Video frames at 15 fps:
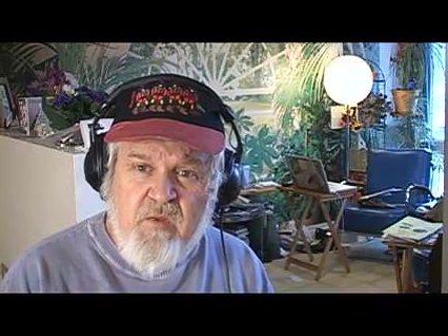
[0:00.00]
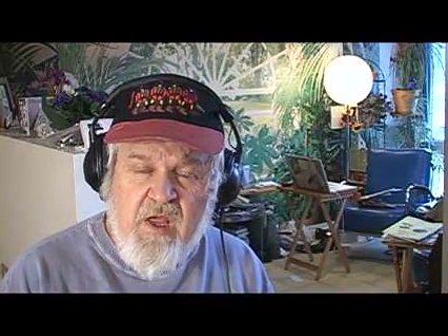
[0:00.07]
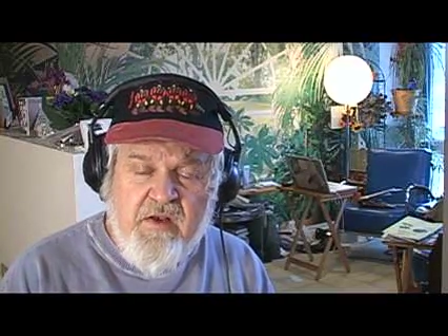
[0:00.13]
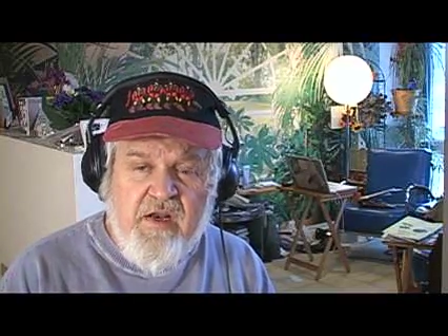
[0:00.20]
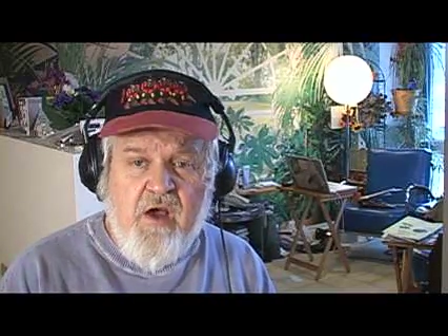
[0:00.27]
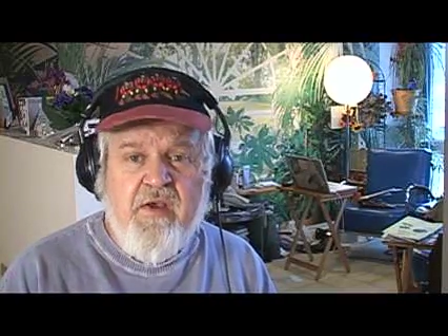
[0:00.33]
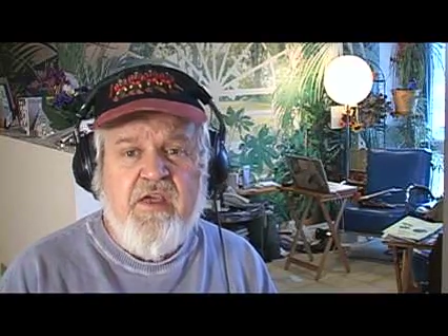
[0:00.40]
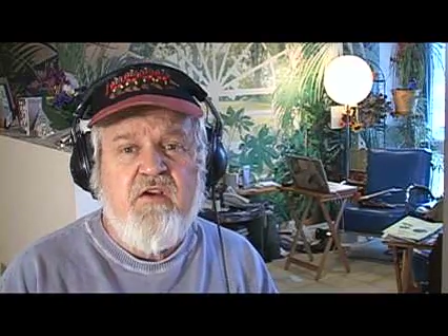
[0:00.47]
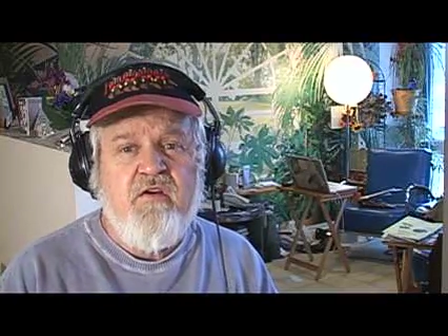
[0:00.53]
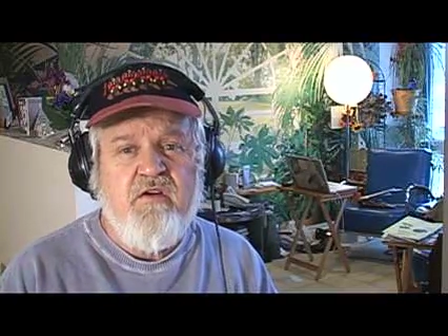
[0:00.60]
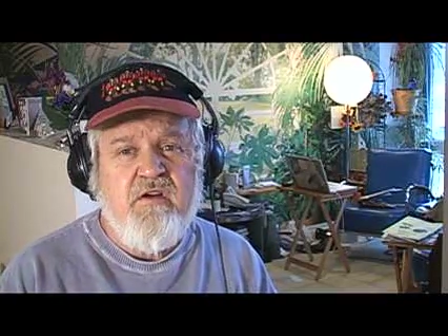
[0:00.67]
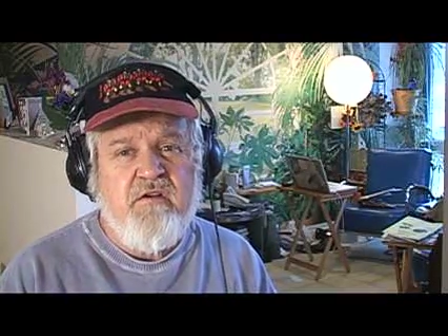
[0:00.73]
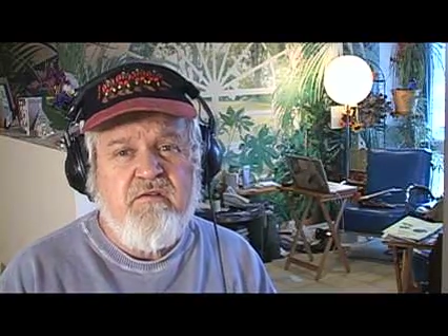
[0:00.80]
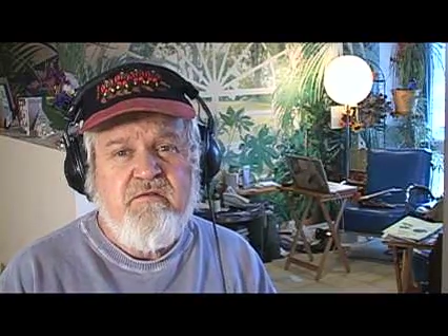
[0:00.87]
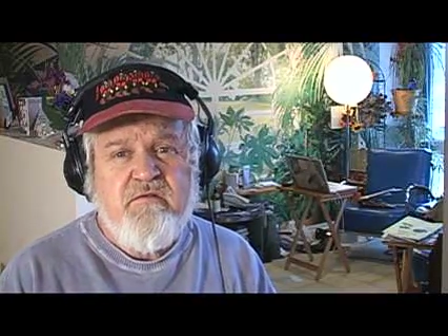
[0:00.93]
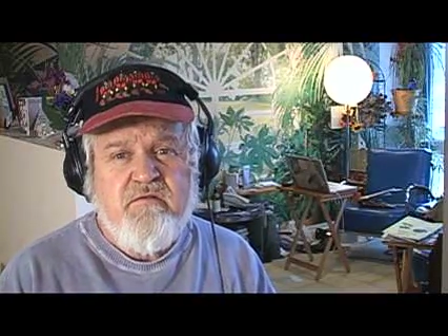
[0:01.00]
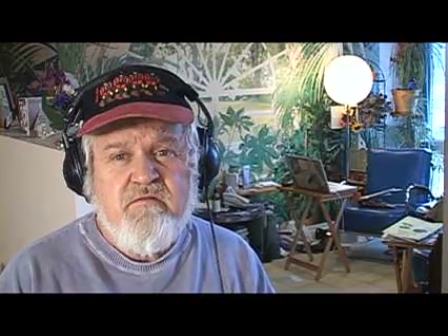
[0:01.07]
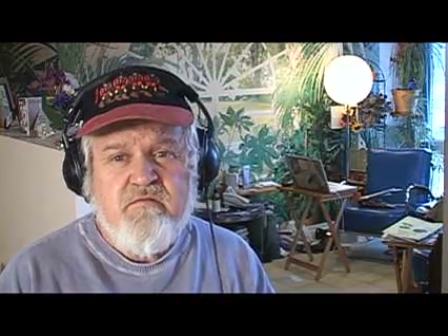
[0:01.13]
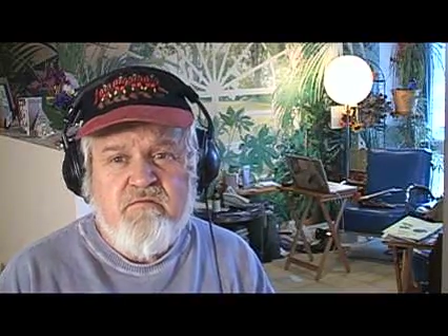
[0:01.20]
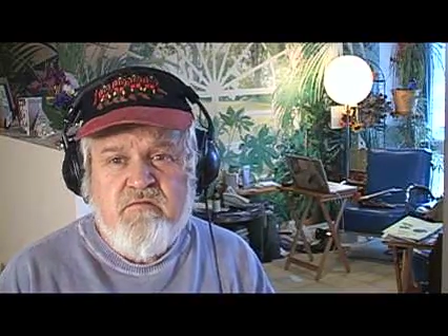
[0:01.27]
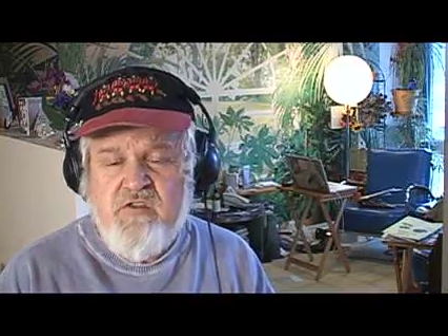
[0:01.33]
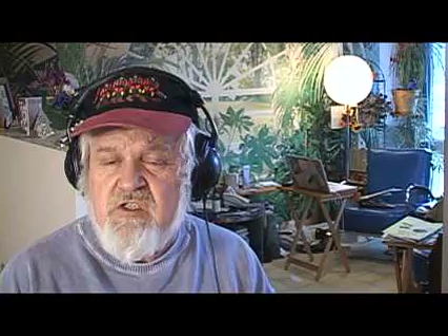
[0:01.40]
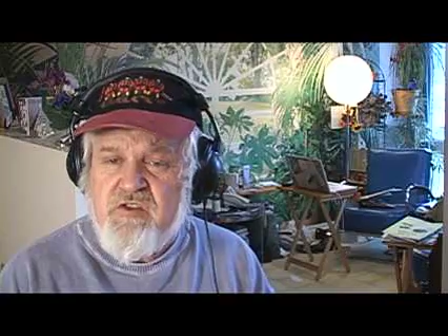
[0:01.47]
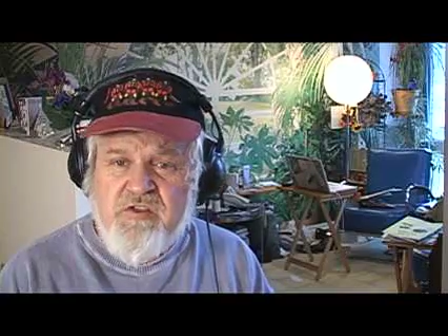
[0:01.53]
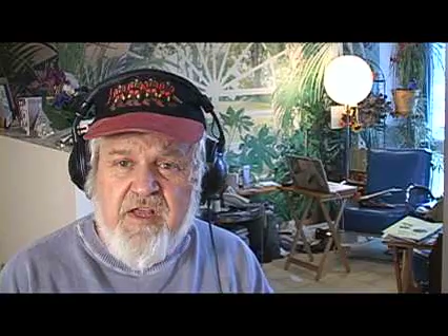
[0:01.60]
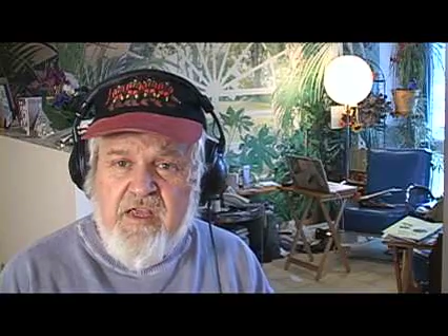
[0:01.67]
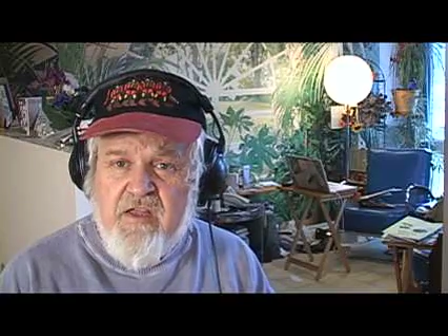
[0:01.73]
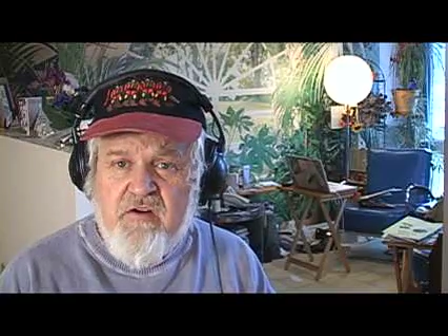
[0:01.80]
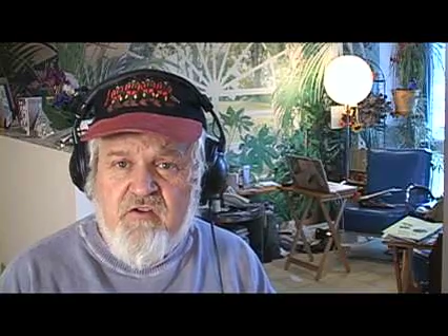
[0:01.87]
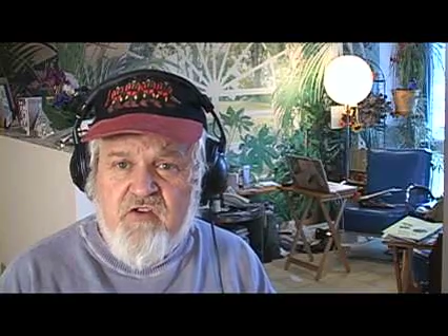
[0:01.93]
Now, he could have just
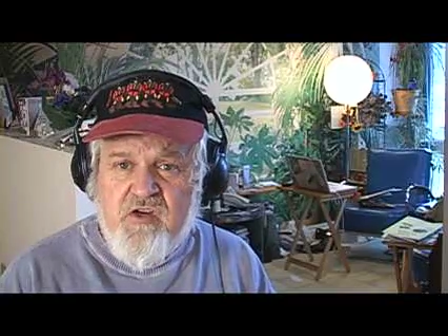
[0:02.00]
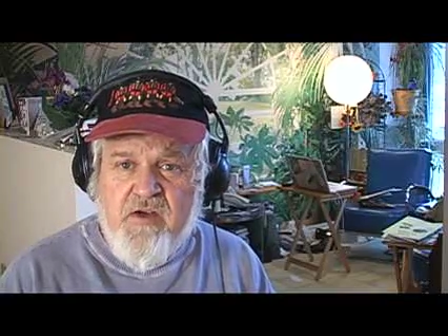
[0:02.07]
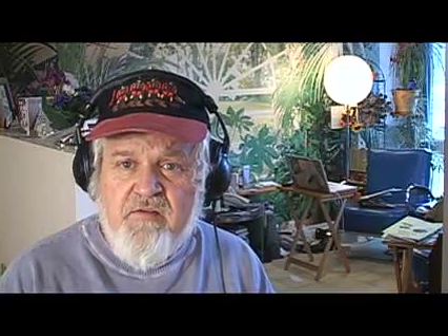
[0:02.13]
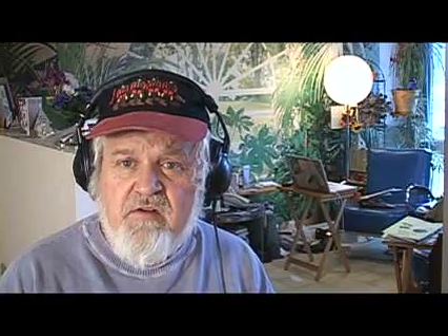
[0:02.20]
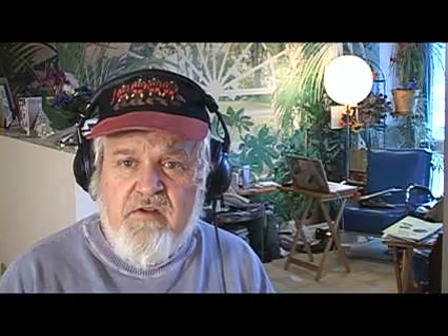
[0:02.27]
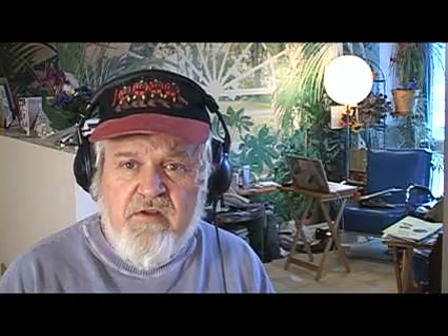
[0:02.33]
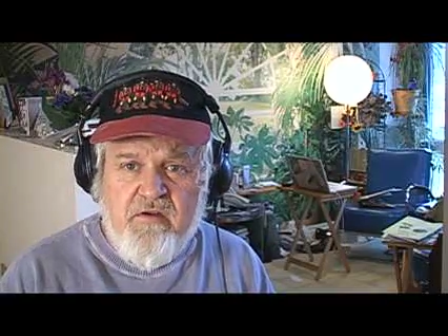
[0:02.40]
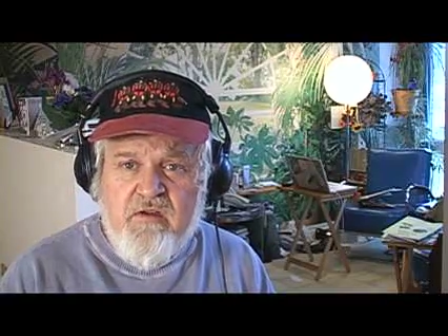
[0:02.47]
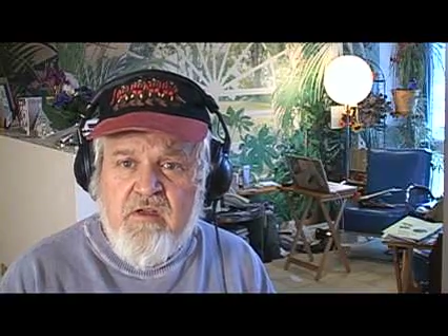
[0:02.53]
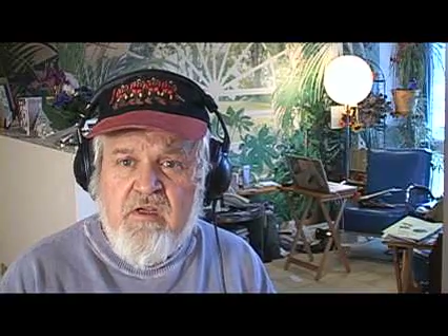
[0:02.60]
taken a shovel and